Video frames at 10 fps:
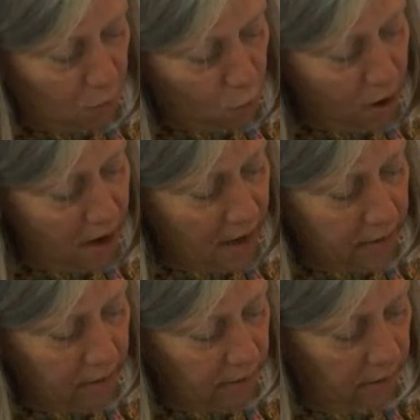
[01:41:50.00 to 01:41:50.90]

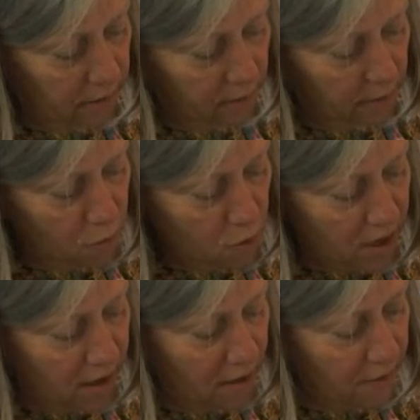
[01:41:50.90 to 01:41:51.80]
Wow. Oh,
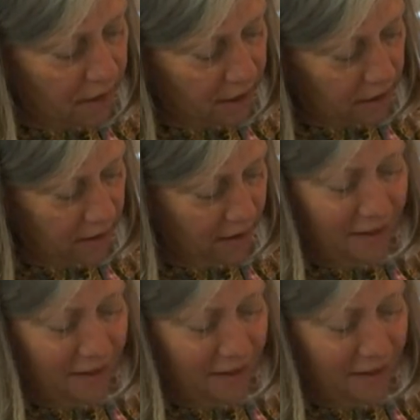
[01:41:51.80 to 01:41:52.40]
I love it.